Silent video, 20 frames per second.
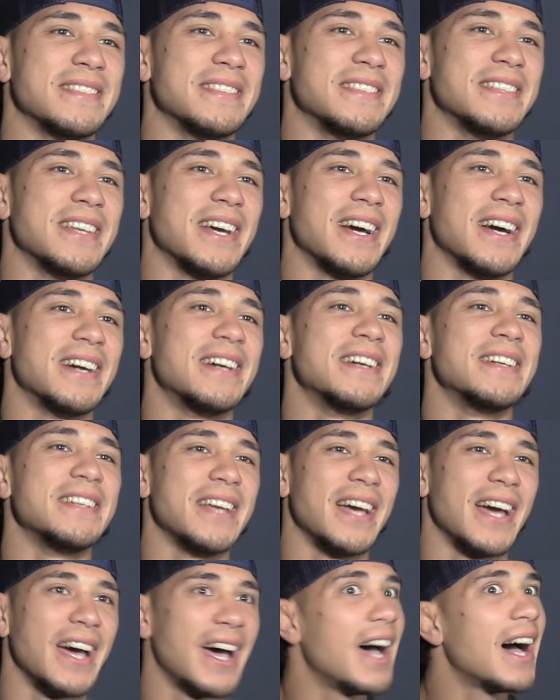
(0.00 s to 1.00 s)
I mean, yeah, you were
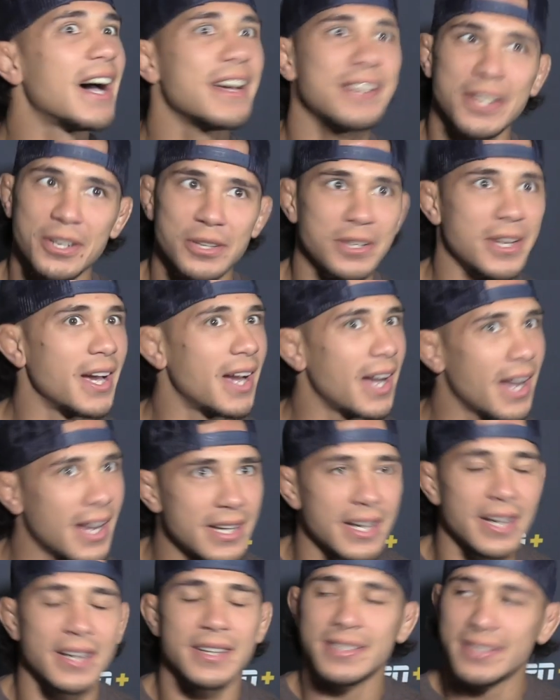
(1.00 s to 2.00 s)
yeah him, dude,
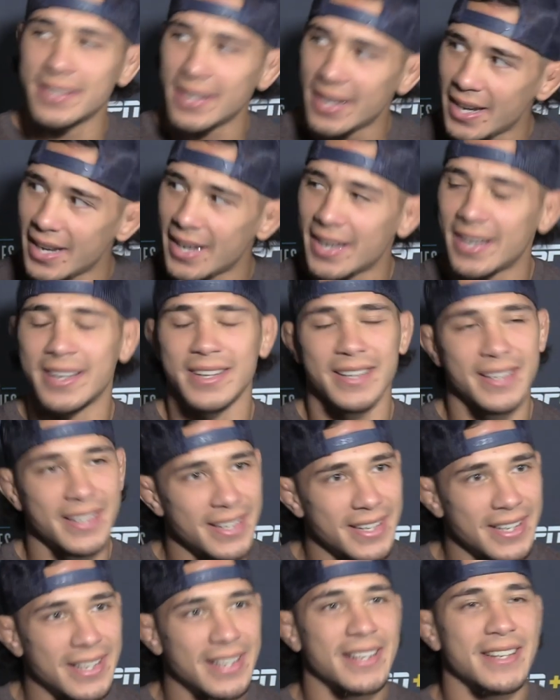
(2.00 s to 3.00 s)
yeah, yeah,
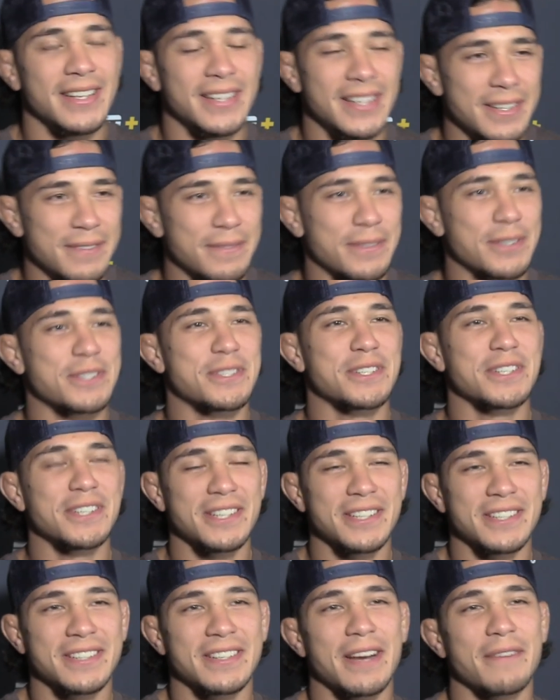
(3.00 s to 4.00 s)
for sure.